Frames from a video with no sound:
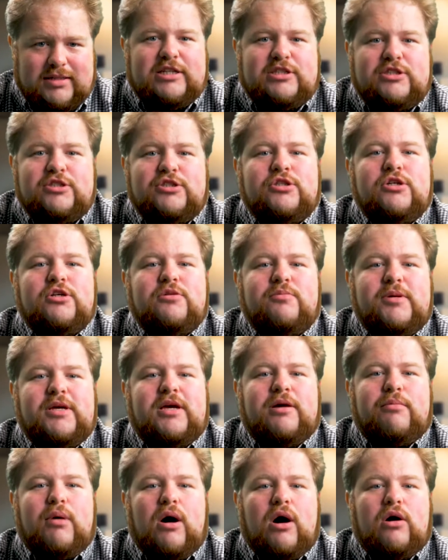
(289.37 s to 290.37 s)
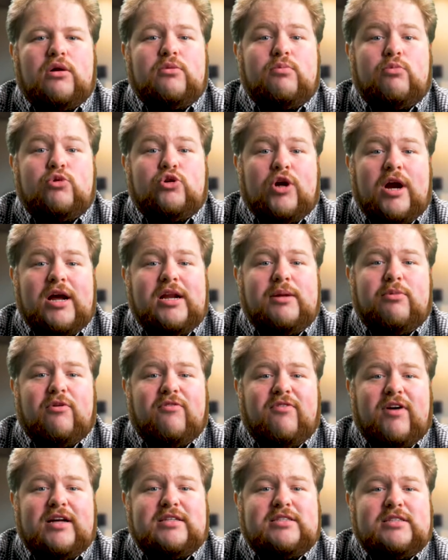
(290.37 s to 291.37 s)
It should be about trying to
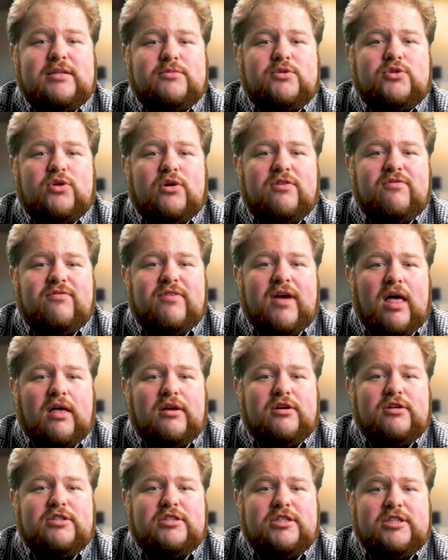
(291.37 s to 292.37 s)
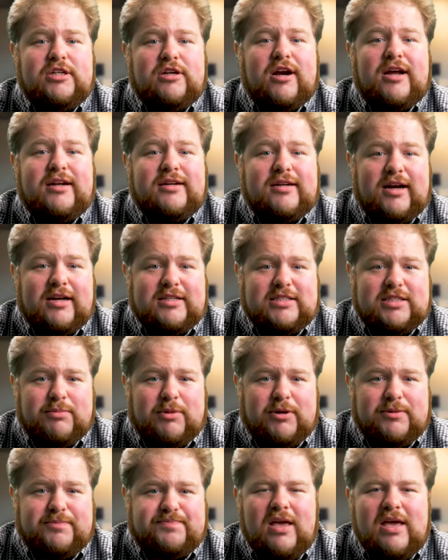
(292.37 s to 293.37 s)
provide some sort of value to your end
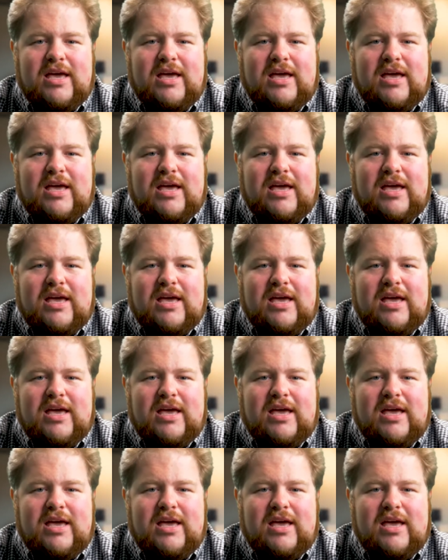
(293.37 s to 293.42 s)
customer.